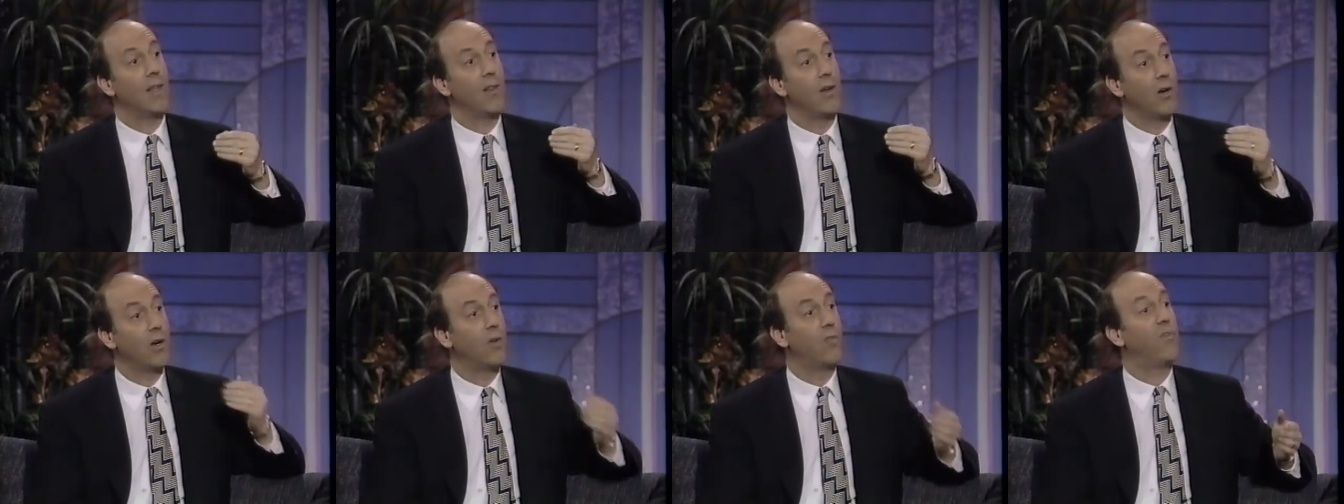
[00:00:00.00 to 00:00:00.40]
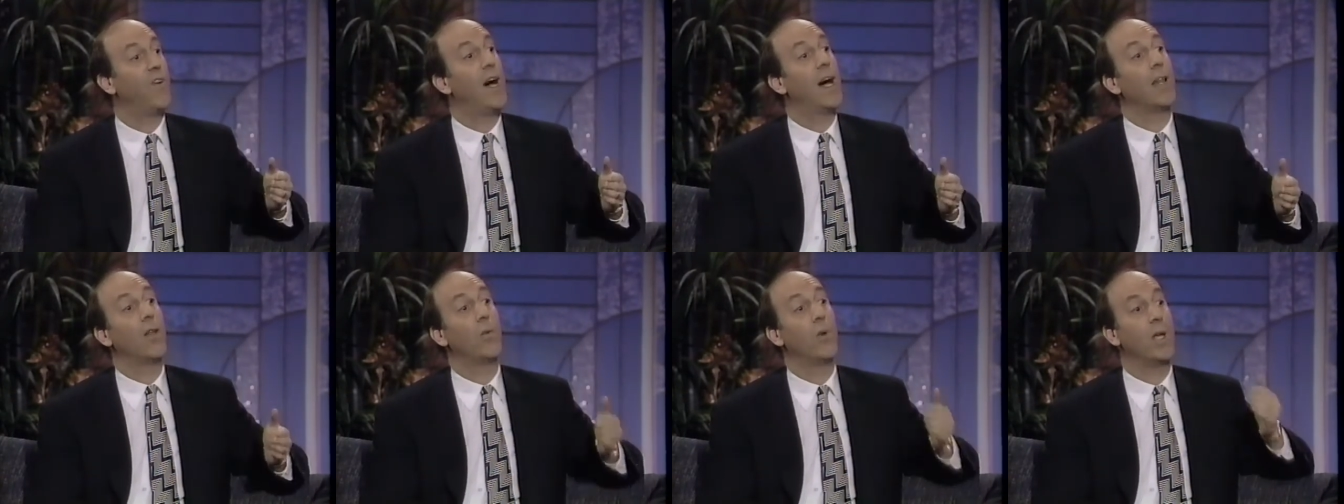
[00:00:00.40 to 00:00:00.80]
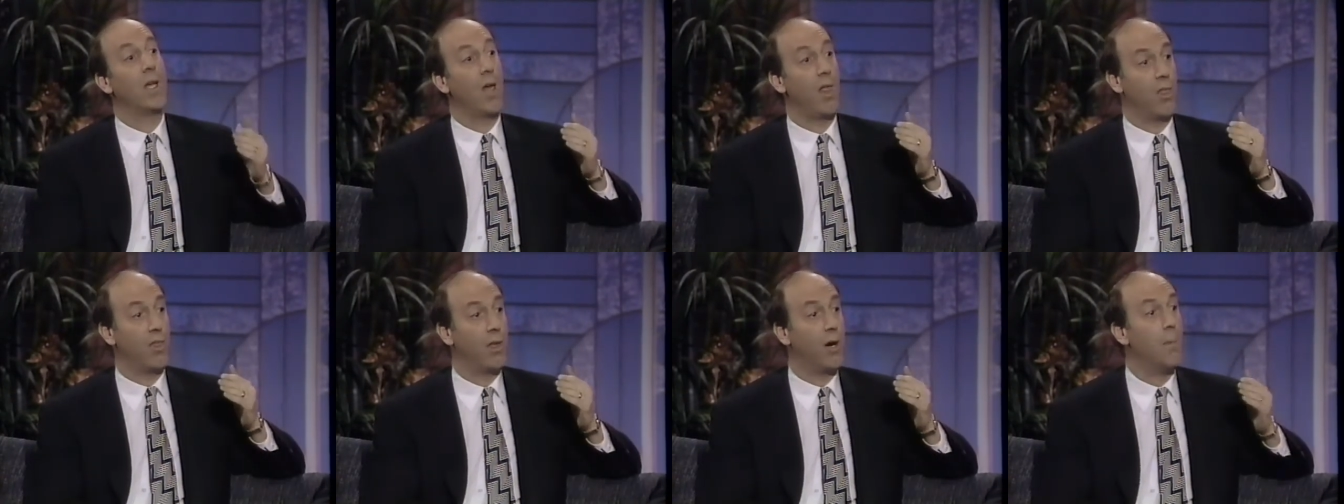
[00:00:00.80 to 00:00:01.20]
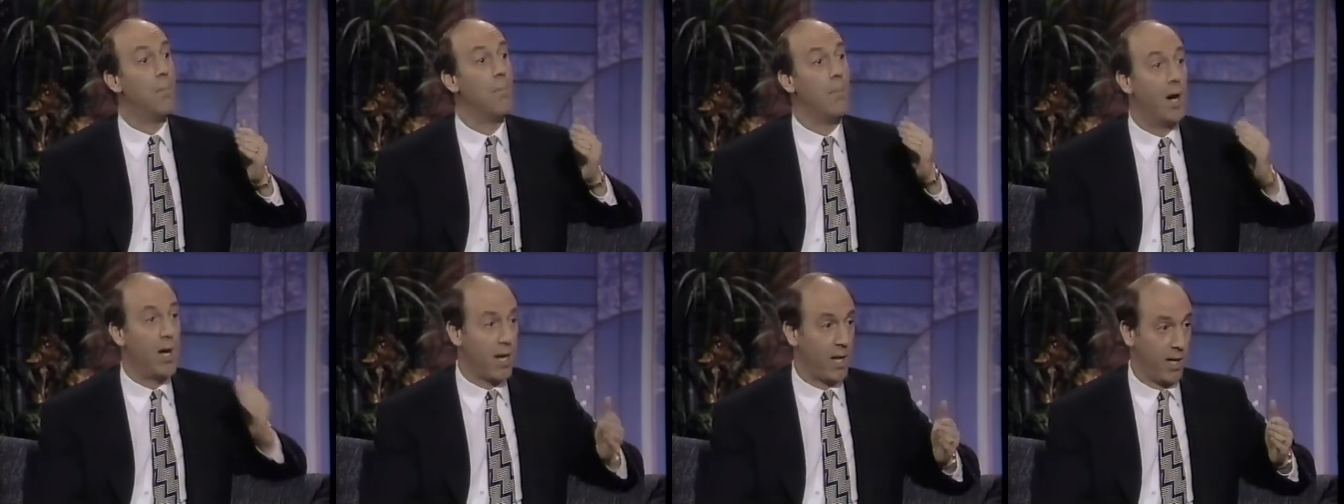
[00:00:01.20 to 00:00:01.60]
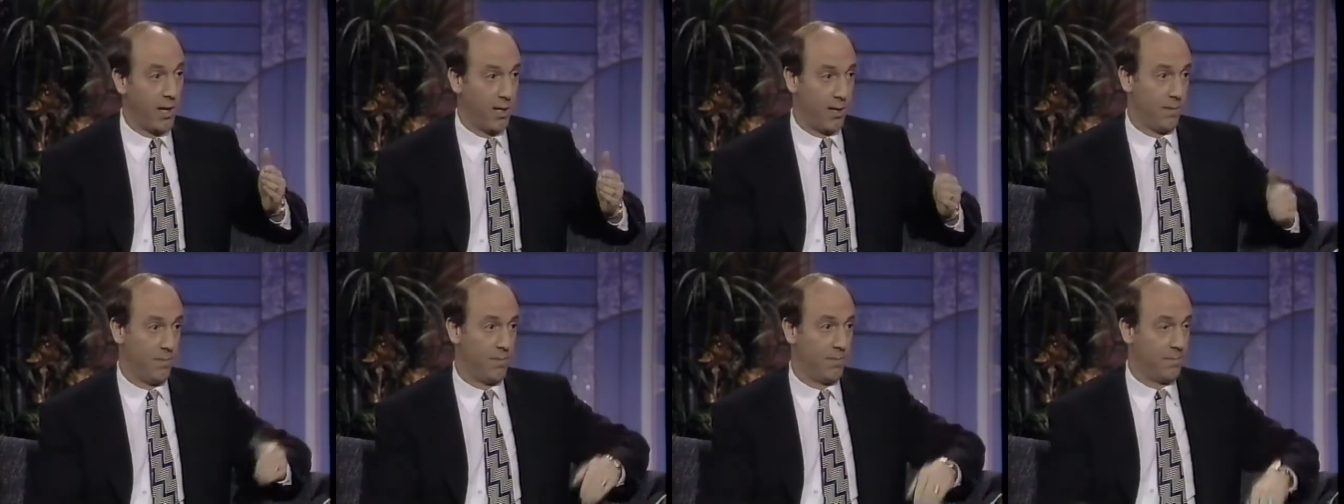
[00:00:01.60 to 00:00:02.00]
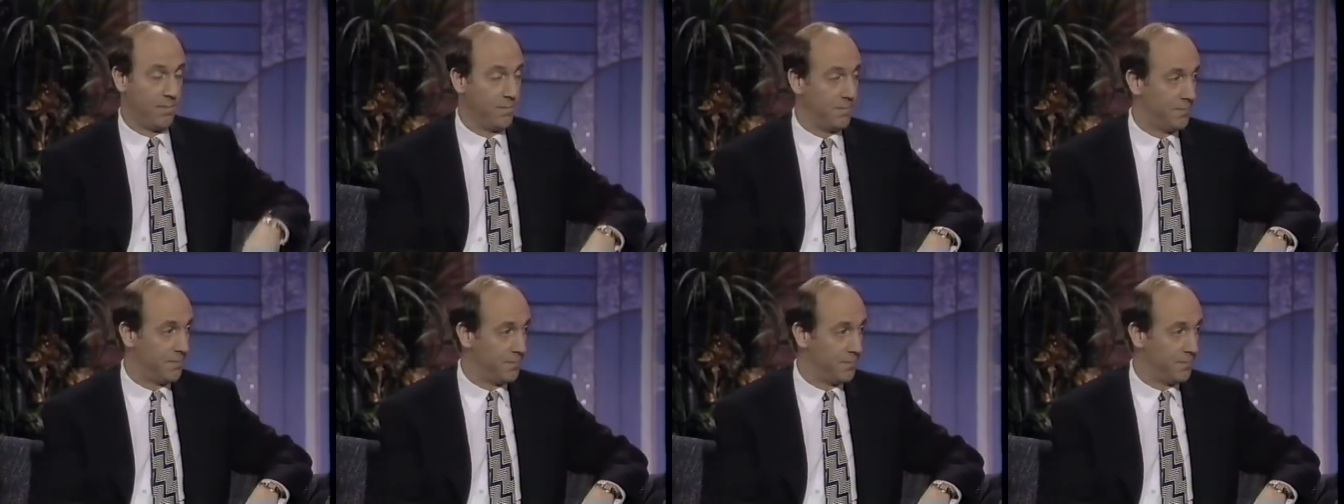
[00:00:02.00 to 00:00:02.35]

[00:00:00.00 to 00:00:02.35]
they're following this the is, money. He just made a few